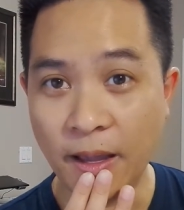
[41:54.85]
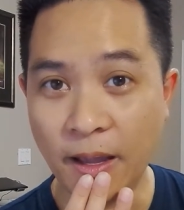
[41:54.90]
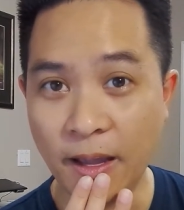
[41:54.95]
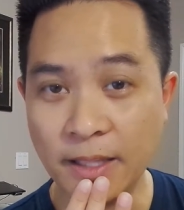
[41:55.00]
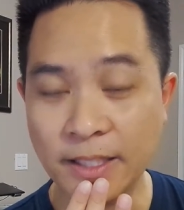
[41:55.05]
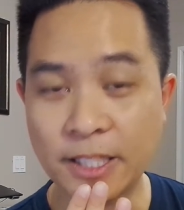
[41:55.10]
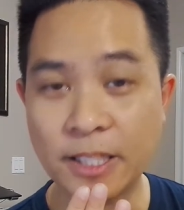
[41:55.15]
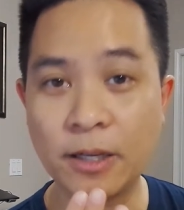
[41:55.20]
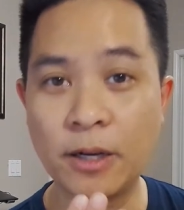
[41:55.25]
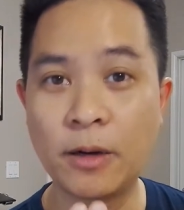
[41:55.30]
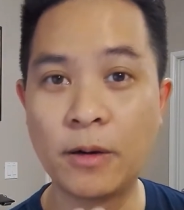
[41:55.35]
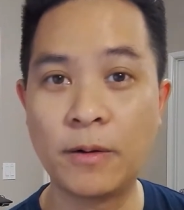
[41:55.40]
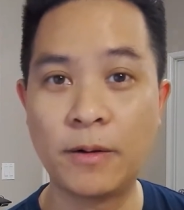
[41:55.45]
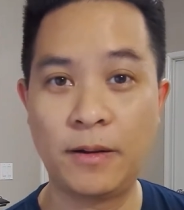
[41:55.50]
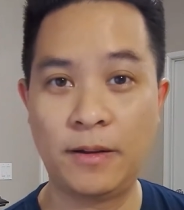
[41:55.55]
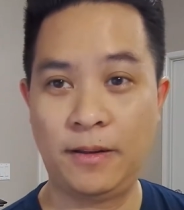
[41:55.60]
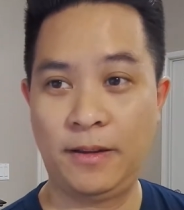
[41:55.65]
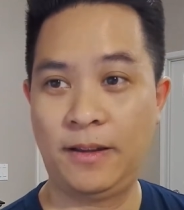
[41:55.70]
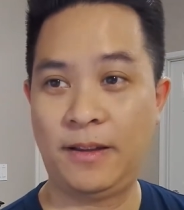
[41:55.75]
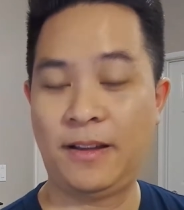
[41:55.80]
And
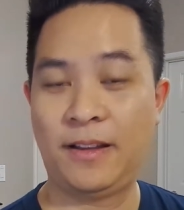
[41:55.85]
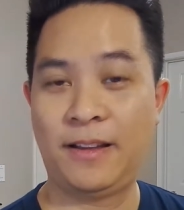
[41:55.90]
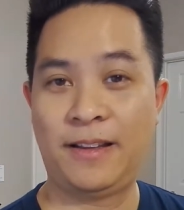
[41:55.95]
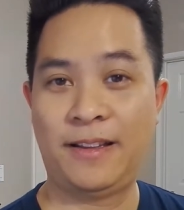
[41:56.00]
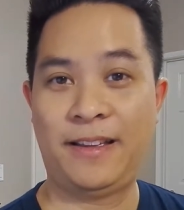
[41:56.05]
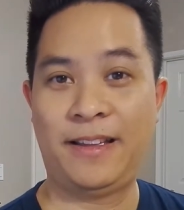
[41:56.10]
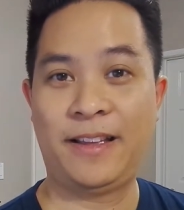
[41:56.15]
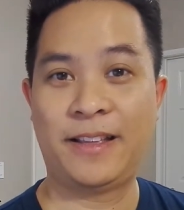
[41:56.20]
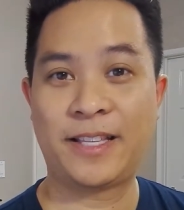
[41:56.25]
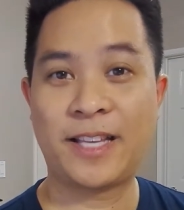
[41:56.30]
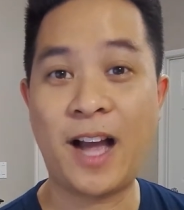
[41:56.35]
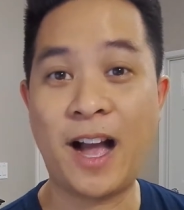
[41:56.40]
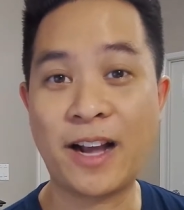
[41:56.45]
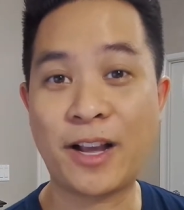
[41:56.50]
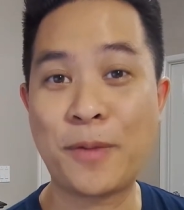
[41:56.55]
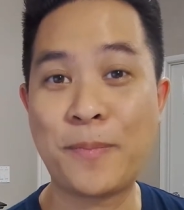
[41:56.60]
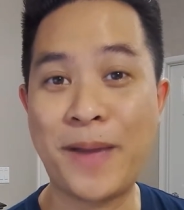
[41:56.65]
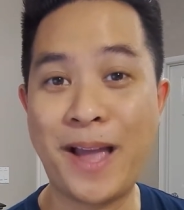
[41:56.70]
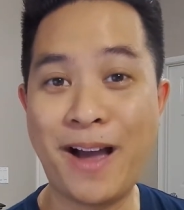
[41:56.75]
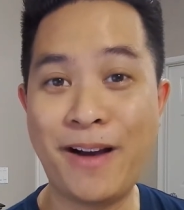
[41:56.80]
so,
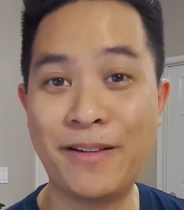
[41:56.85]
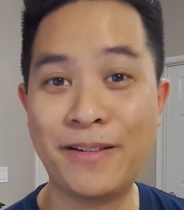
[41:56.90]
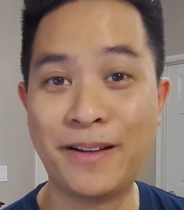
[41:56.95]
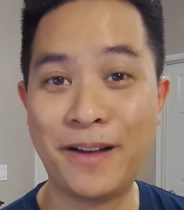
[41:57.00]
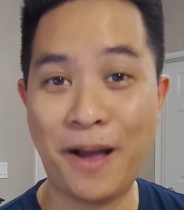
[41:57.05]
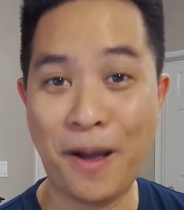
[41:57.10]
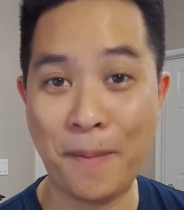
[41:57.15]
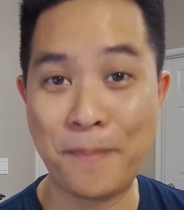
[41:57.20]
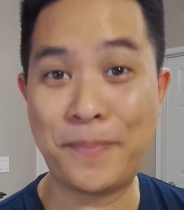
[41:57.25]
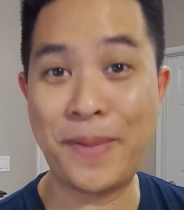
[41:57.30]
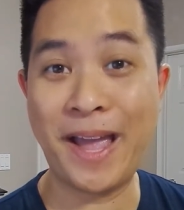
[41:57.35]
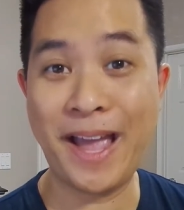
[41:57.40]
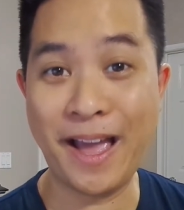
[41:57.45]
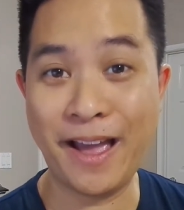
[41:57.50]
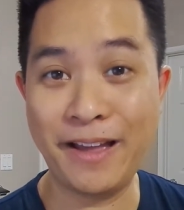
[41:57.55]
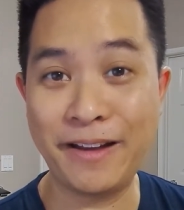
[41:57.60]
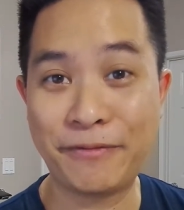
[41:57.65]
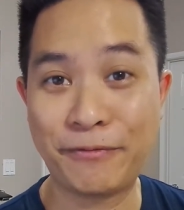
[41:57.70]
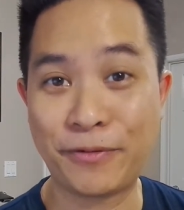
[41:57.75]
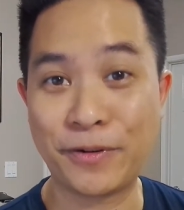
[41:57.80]
talk about a
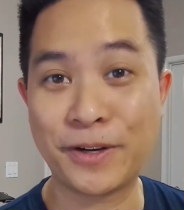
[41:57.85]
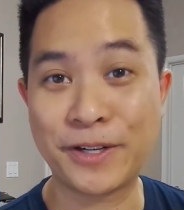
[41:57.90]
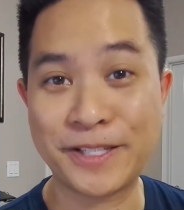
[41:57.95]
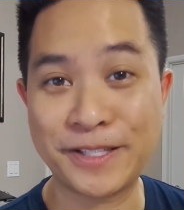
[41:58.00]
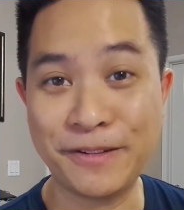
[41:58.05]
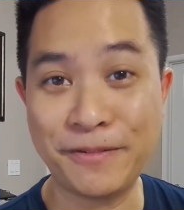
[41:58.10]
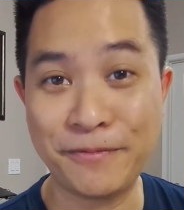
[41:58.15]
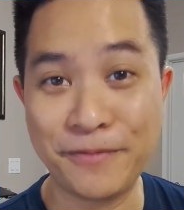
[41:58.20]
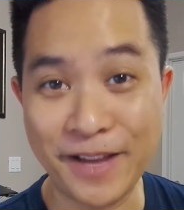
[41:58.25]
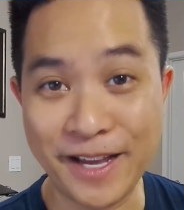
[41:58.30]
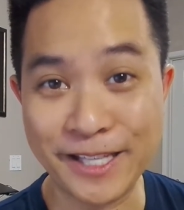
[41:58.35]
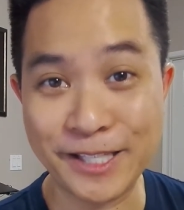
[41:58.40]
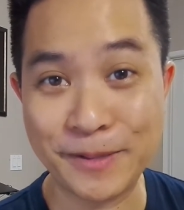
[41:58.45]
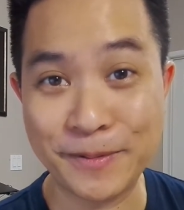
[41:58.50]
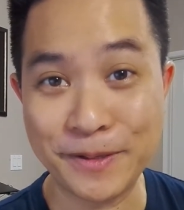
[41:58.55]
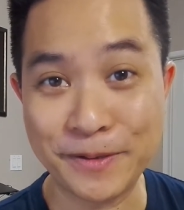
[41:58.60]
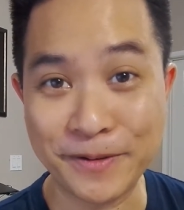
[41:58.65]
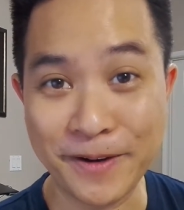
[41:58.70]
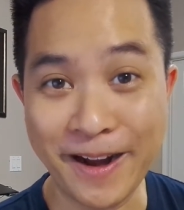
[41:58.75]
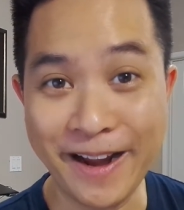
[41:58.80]
bad first
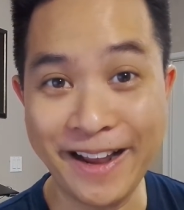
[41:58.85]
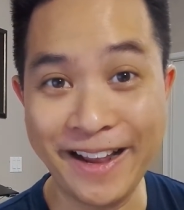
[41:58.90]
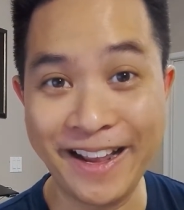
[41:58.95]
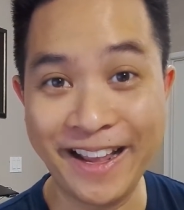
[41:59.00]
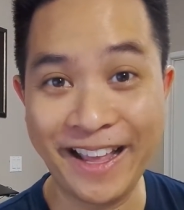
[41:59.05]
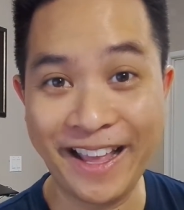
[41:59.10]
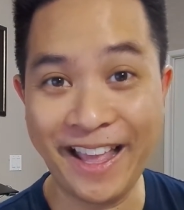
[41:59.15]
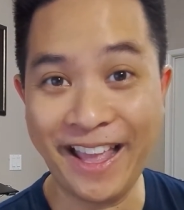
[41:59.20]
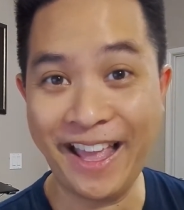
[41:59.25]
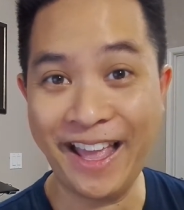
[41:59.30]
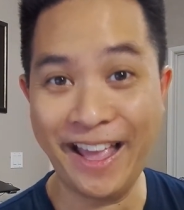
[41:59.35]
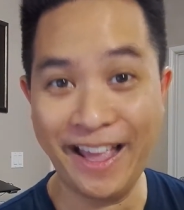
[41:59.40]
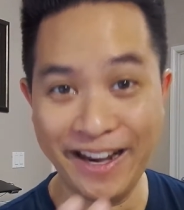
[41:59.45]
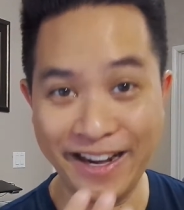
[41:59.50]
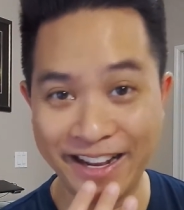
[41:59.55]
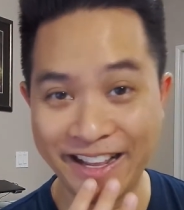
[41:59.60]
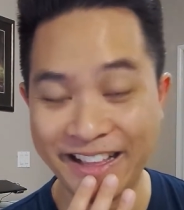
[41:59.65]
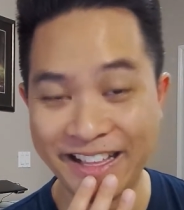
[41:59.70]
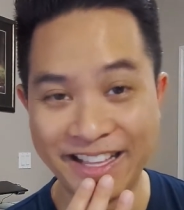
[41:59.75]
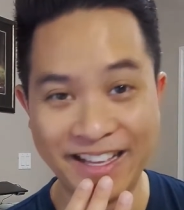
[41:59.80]
investment, right?
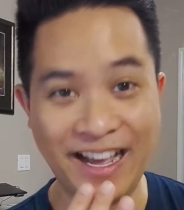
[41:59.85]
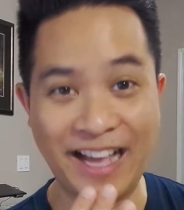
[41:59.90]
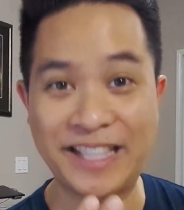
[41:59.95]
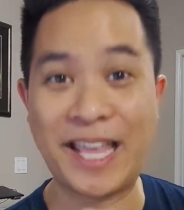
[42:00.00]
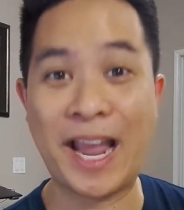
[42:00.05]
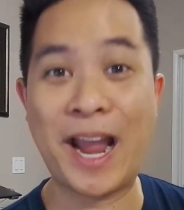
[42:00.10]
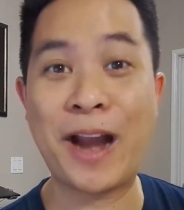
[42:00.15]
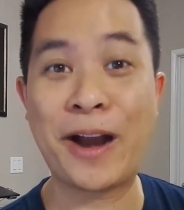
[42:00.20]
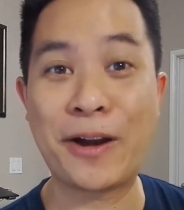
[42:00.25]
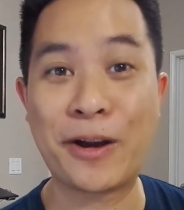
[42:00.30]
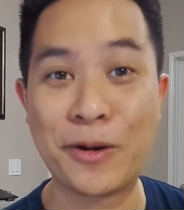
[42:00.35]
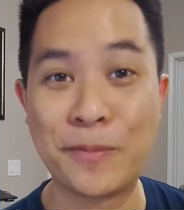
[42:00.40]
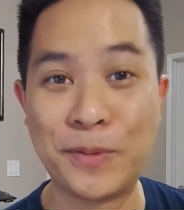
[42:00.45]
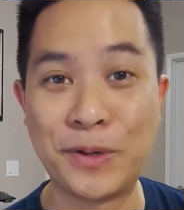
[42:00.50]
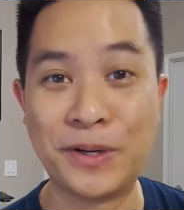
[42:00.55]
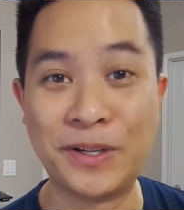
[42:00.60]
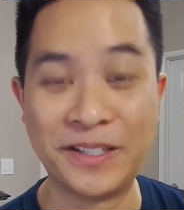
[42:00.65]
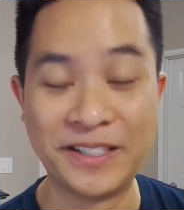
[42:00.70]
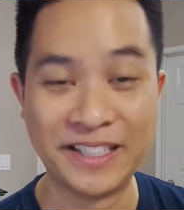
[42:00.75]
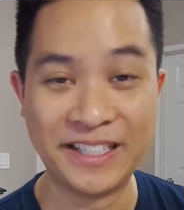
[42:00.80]
And a
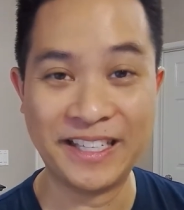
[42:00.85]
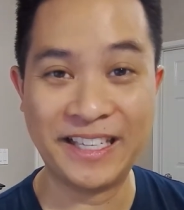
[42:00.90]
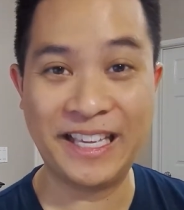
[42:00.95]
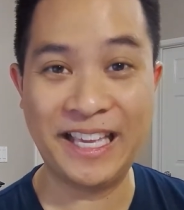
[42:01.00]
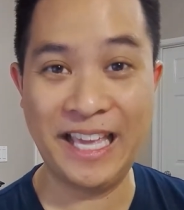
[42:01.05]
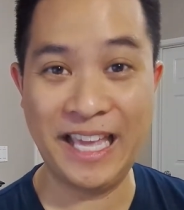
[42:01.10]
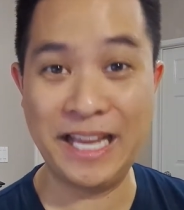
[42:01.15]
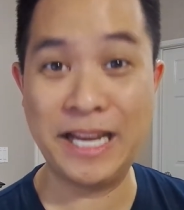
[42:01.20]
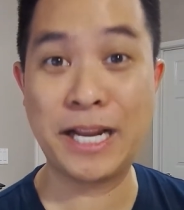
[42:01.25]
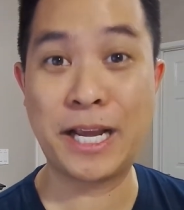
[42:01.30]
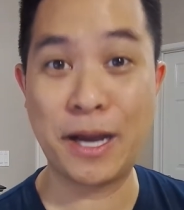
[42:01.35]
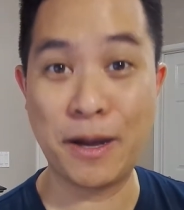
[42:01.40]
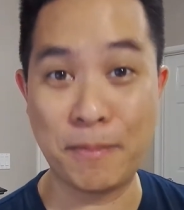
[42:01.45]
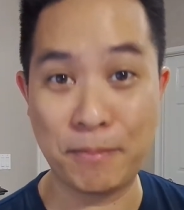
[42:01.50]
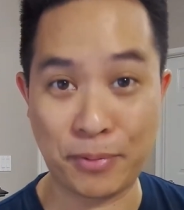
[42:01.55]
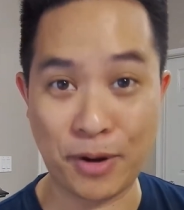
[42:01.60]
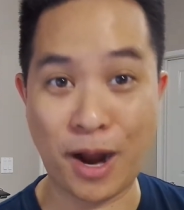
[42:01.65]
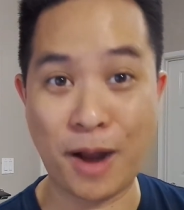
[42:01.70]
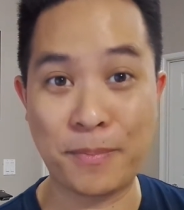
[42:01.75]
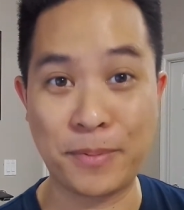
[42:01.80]
terrible
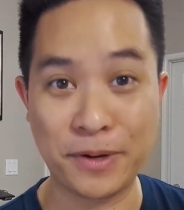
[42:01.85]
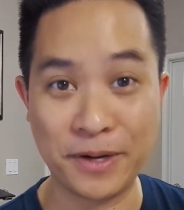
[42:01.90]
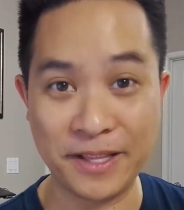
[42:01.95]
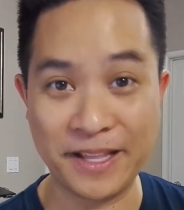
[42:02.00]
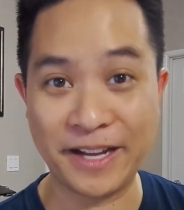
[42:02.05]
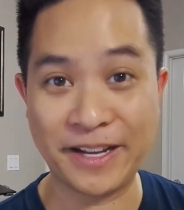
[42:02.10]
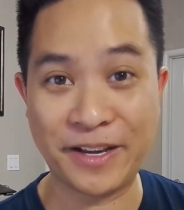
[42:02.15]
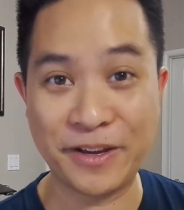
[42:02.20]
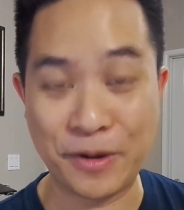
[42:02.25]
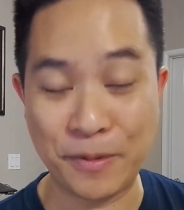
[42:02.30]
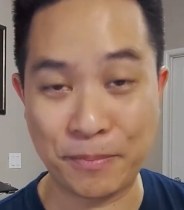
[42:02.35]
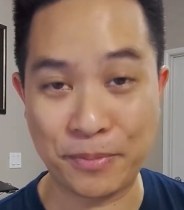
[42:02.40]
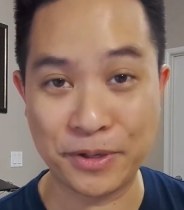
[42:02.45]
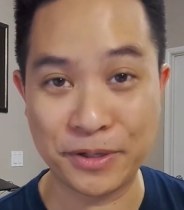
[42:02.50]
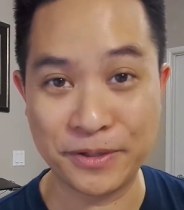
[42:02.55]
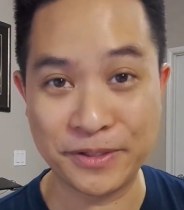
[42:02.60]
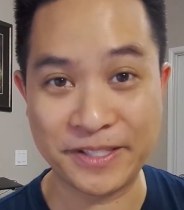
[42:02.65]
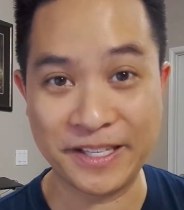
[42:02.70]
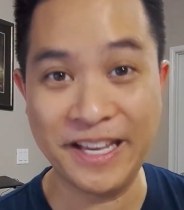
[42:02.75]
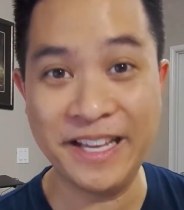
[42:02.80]
income property that couldn't
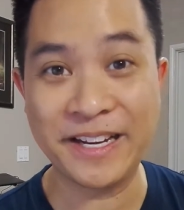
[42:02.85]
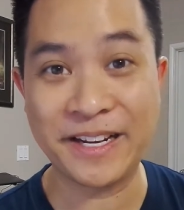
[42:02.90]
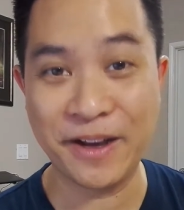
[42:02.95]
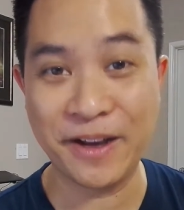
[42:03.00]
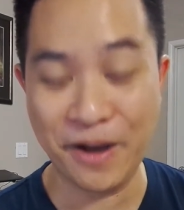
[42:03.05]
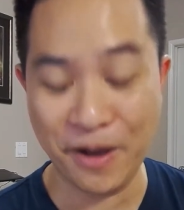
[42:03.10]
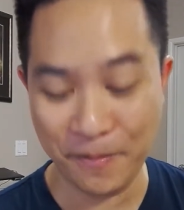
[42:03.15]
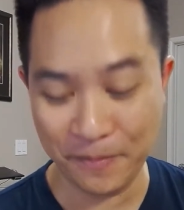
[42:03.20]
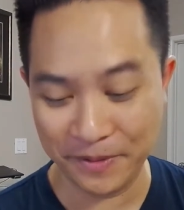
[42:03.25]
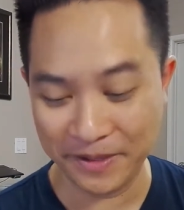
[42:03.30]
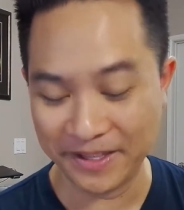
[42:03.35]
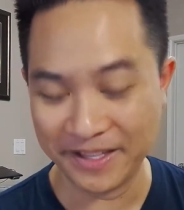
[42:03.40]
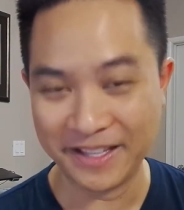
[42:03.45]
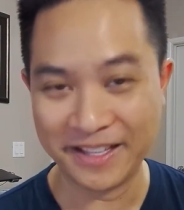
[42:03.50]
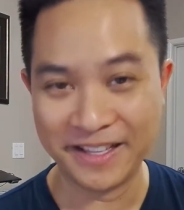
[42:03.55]
produce income.